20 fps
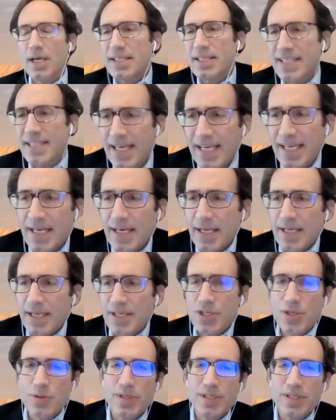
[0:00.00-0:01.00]
Second
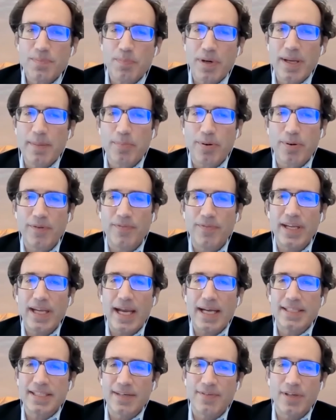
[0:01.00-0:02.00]
issue is improving
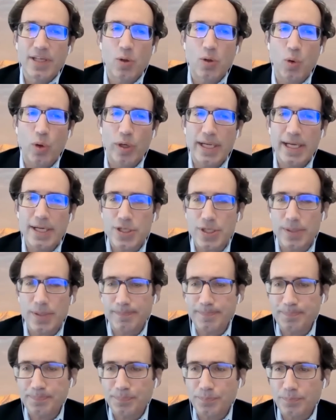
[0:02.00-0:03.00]
activity coordination,
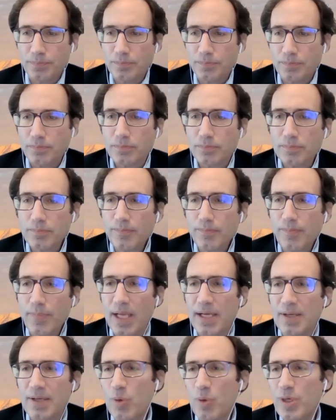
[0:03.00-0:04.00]

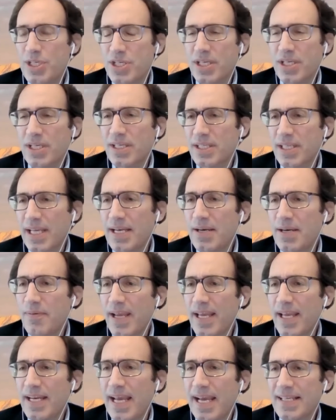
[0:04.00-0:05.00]
which
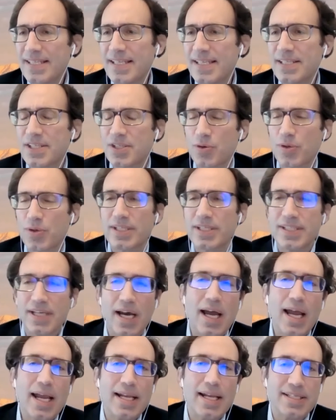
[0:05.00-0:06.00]
in essence sort of
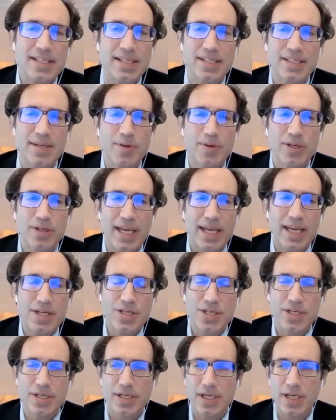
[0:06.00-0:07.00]
ties to this
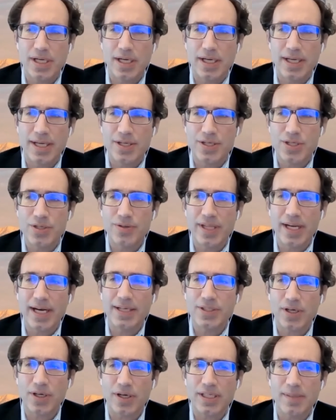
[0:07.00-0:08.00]
communication issue that I
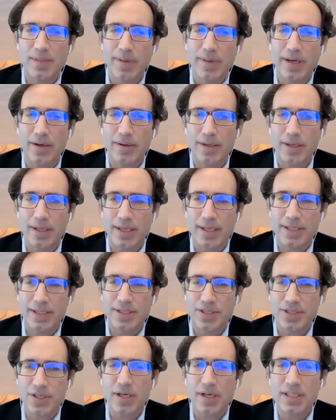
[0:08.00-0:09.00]

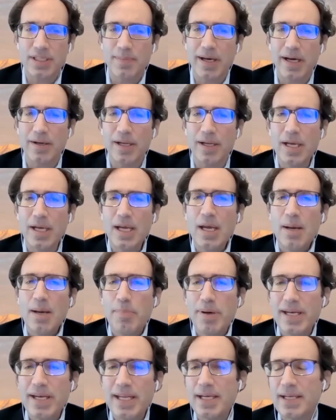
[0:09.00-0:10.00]
just talked about,
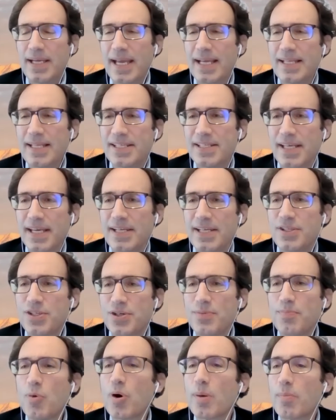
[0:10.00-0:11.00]
but it gets
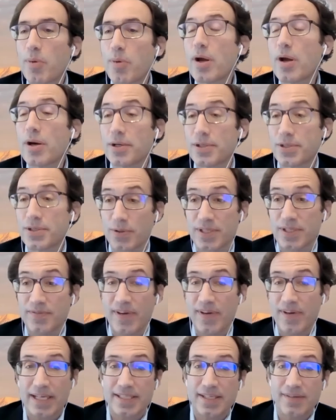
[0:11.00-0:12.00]
into more broader sorts of
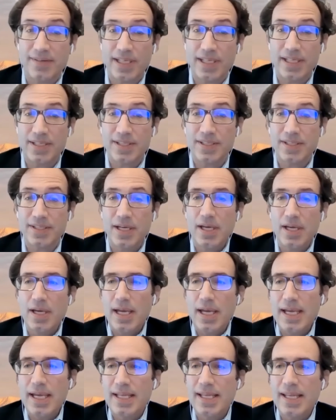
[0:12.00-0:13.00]
activities,
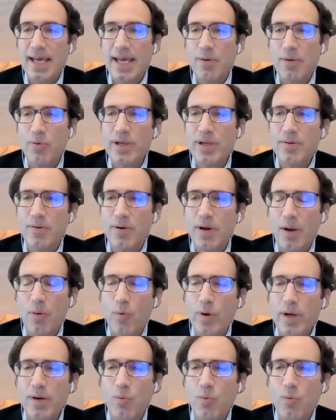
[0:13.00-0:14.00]
in that
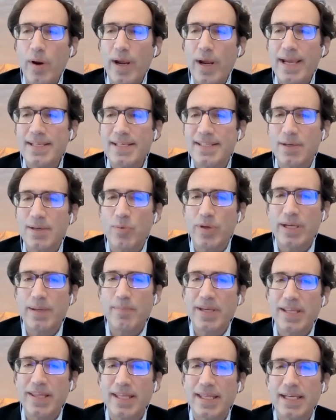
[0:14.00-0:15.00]
what are ways that we
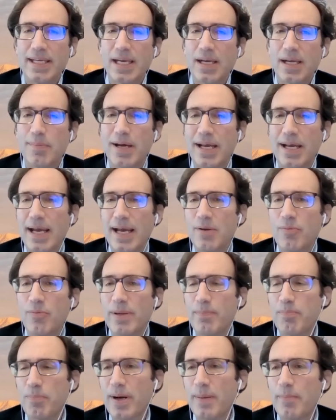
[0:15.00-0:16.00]
can be thinking about how do
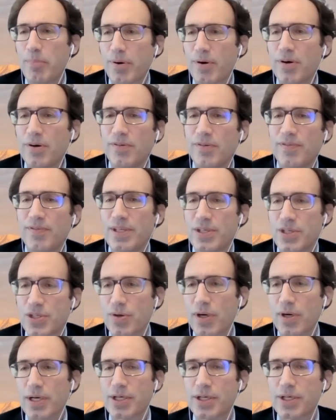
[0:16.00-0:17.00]
we improve the
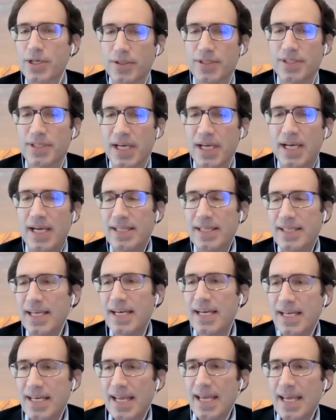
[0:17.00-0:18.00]
structures
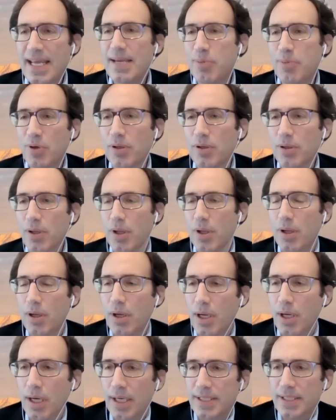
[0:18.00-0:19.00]
that enable
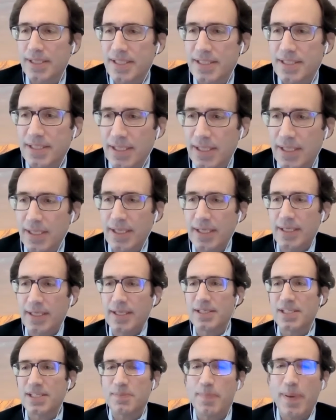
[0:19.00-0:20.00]
us in this